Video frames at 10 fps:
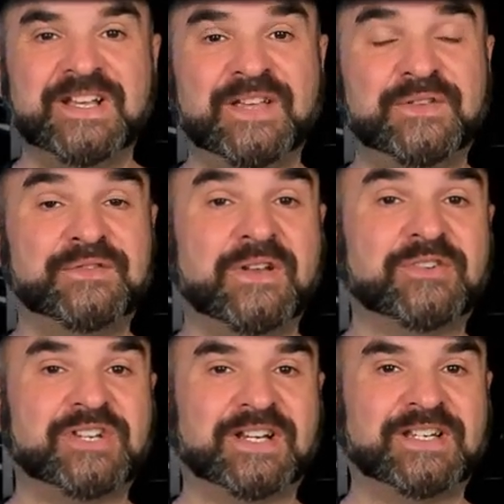If you've
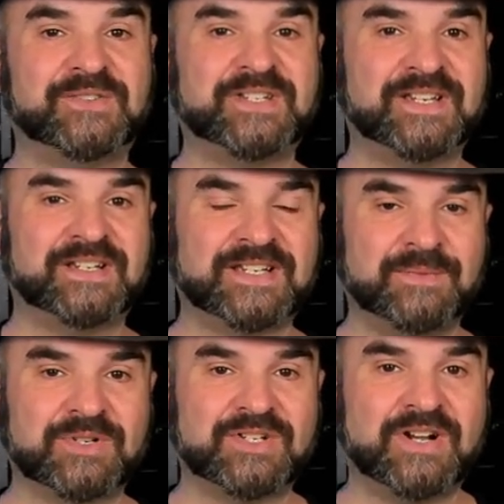never checked out
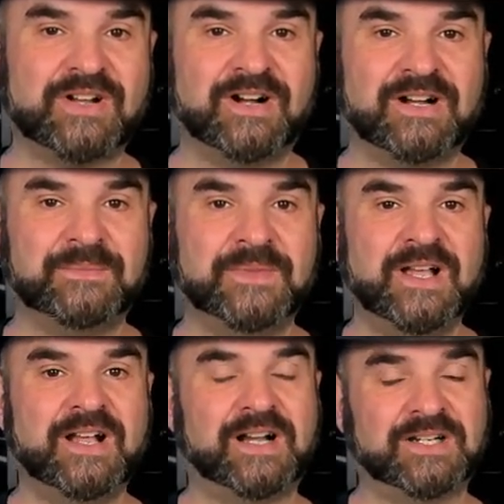CXSABERs.com,
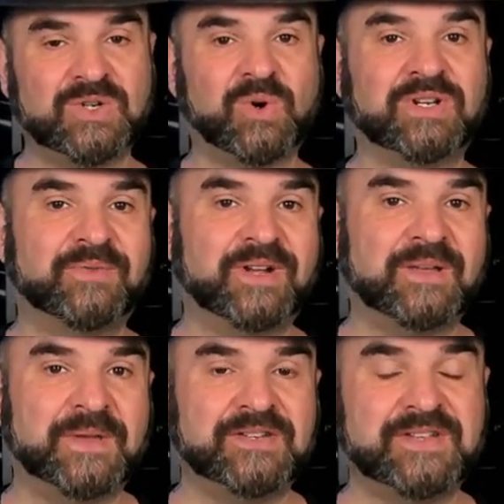I totally
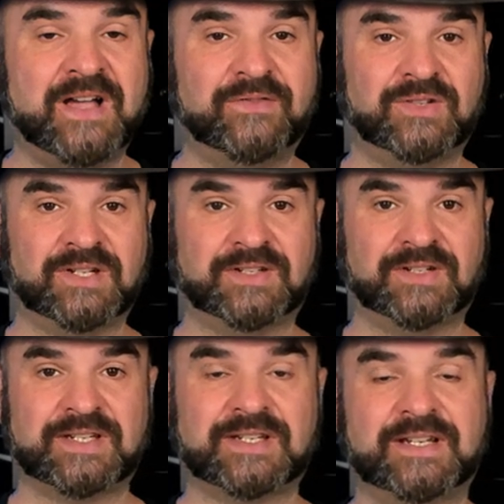recommend you have a look at
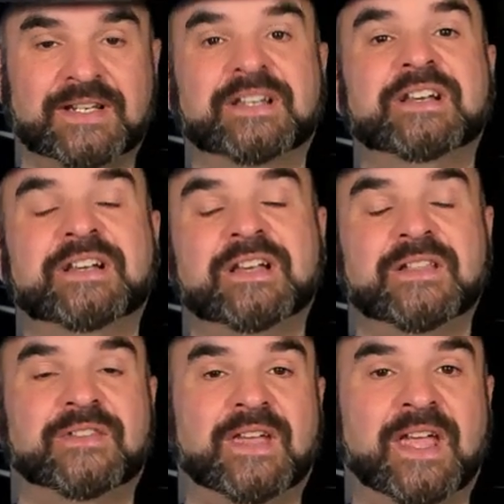their site.
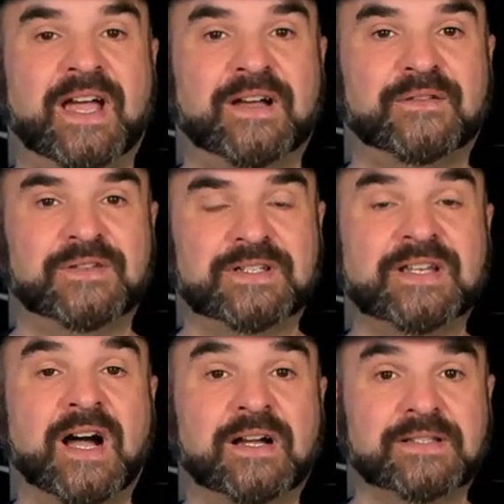They have
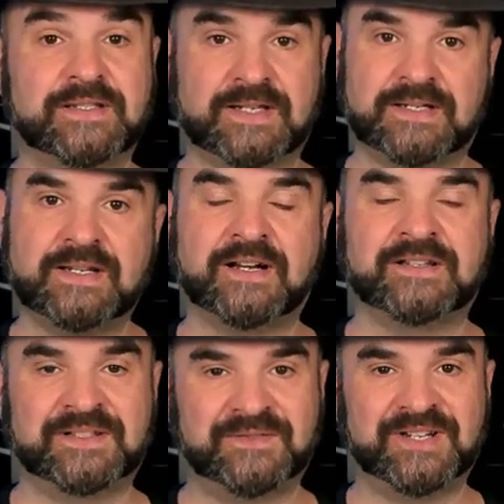tons and
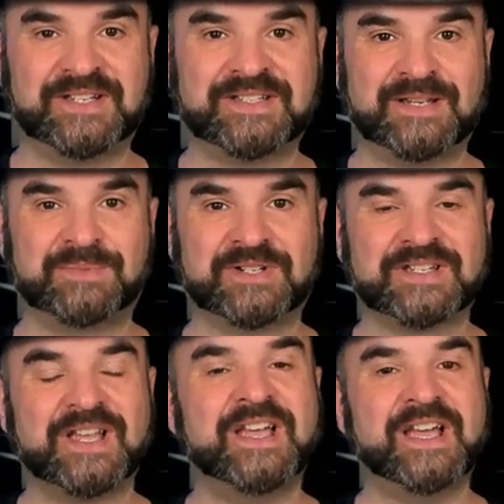tons of
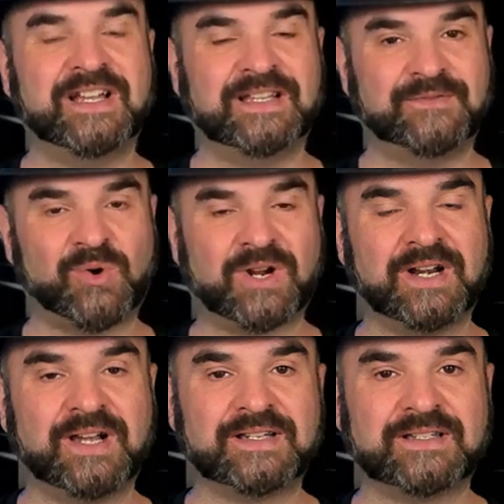lightsabers, and they've
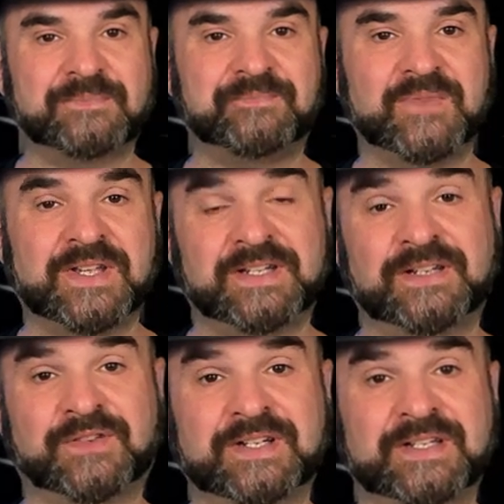organized them into
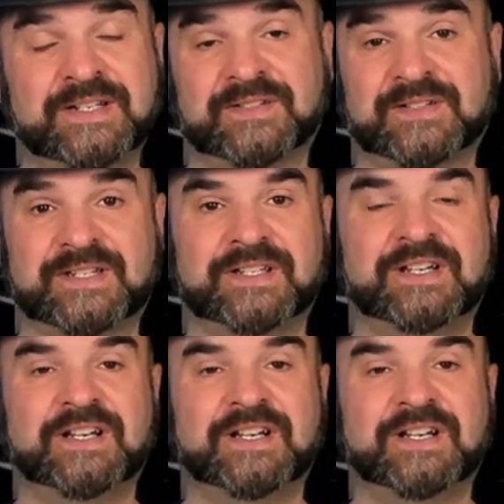different tiers.